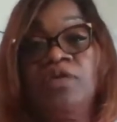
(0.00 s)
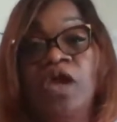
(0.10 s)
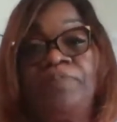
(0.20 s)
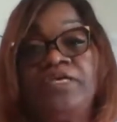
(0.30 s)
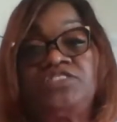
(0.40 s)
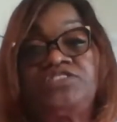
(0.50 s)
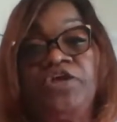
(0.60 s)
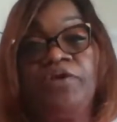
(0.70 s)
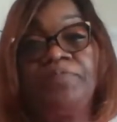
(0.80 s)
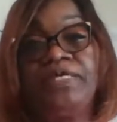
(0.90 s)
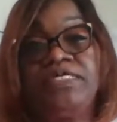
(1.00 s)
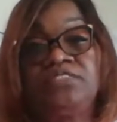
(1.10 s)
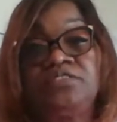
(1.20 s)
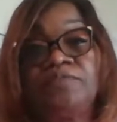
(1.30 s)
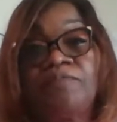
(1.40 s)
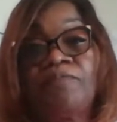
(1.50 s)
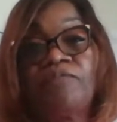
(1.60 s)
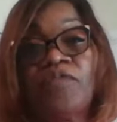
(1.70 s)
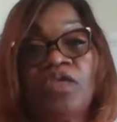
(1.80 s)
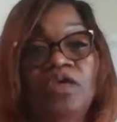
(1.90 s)
Now, please share, please.
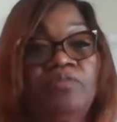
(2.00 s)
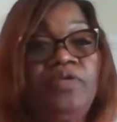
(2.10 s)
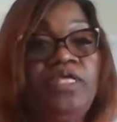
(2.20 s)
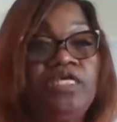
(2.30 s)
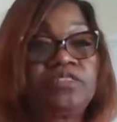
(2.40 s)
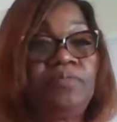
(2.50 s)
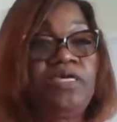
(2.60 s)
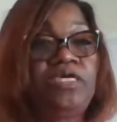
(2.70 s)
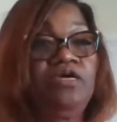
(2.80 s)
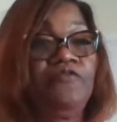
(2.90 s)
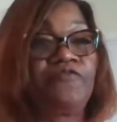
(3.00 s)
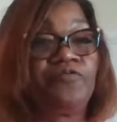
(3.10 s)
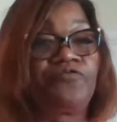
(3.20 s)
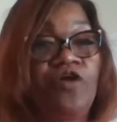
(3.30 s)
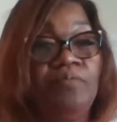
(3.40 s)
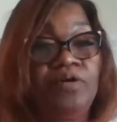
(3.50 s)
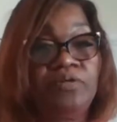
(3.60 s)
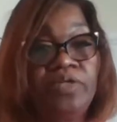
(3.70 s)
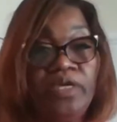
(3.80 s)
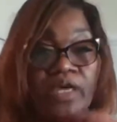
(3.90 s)
We need to be healed from
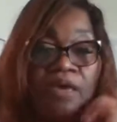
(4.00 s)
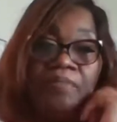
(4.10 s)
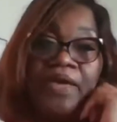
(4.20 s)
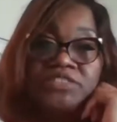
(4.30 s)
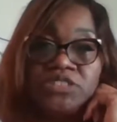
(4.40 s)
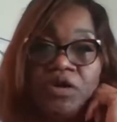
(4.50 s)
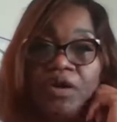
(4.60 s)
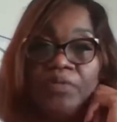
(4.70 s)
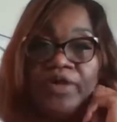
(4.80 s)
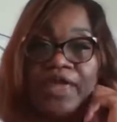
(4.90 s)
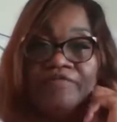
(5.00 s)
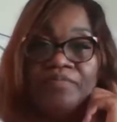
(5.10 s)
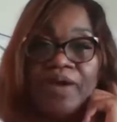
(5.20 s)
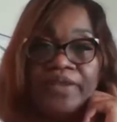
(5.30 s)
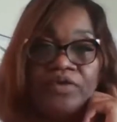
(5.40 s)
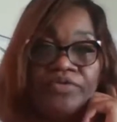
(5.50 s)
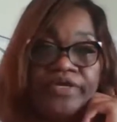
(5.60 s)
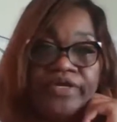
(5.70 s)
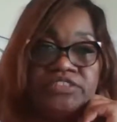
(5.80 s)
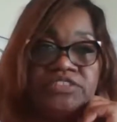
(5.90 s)
trauma. And make sure I want everybody on
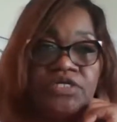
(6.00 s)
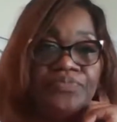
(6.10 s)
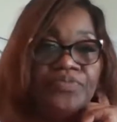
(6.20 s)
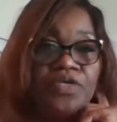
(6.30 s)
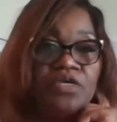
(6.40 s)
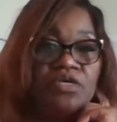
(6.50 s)
here to